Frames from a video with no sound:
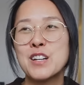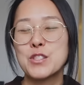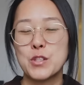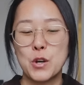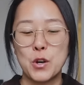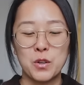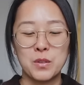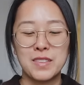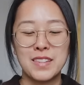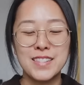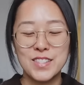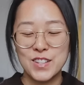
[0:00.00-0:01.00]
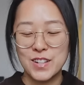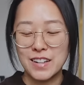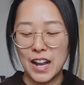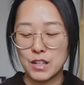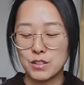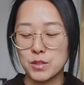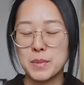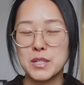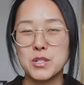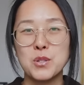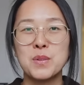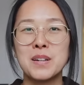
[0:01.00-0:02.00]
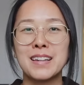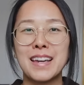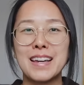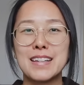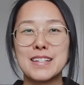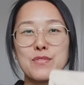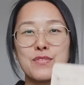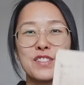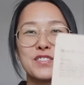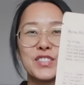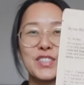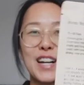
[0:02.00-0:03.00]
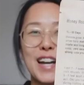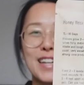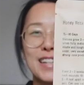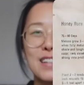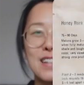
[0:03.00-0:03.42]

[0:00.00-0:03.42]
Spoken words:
So this year I will be doing a different variety.